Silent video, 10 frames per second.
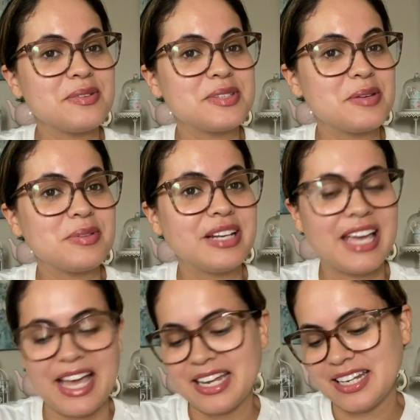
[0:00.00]
I was able to
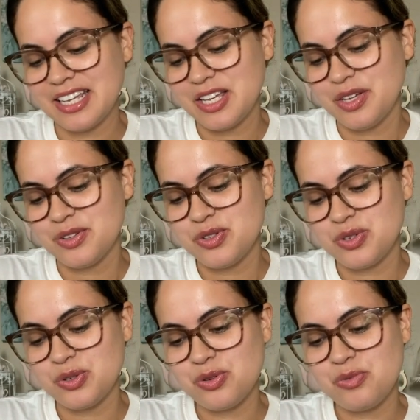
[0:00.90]
get
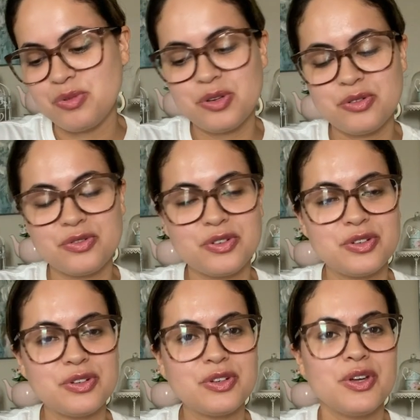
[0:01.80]
2
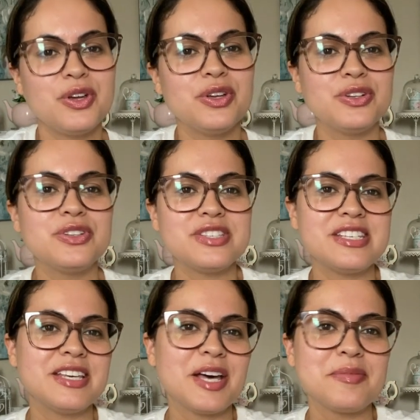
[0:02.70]
beautiful
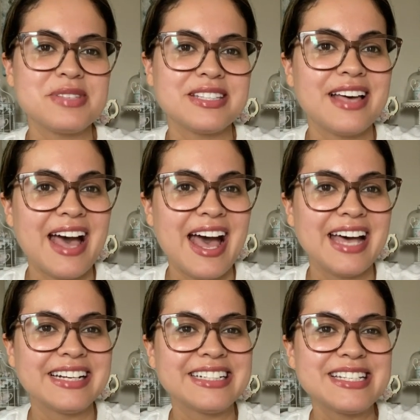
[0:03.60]
teacups to
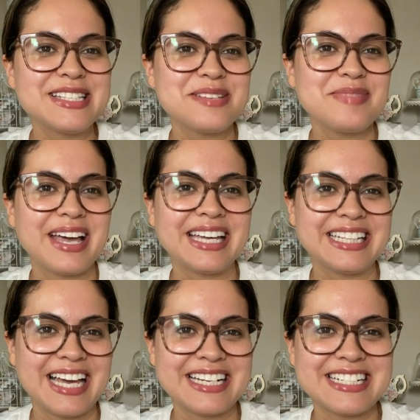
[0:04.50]
add to my
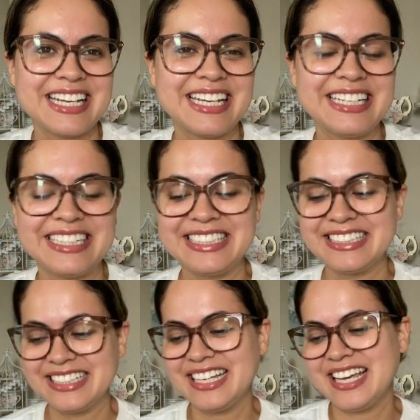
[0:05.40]
collection.
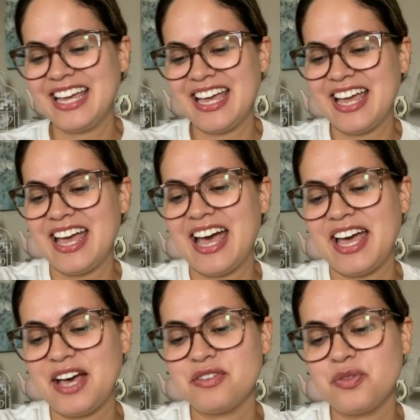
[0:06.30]
I
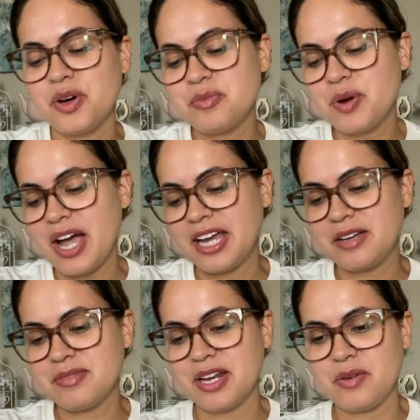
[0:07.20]
have one more
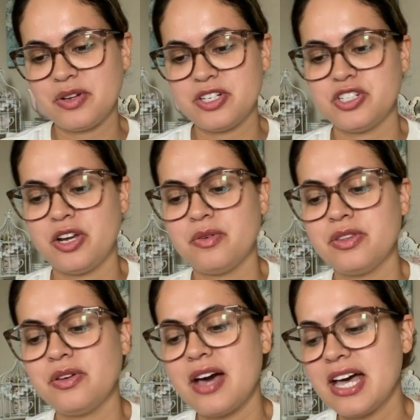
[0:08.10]
item that I want to share
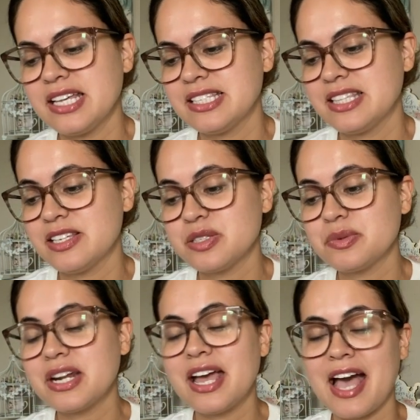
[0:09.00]
with you guys. This
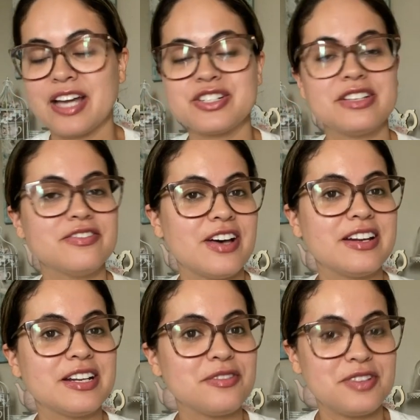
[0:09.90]
one I actually
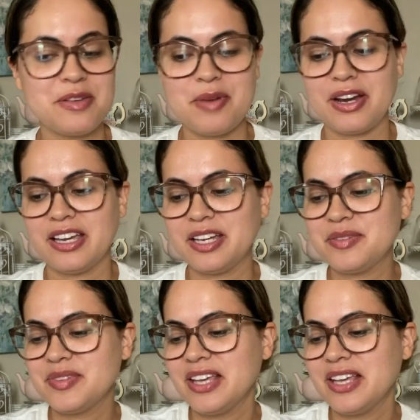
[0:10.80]
found at a flea market.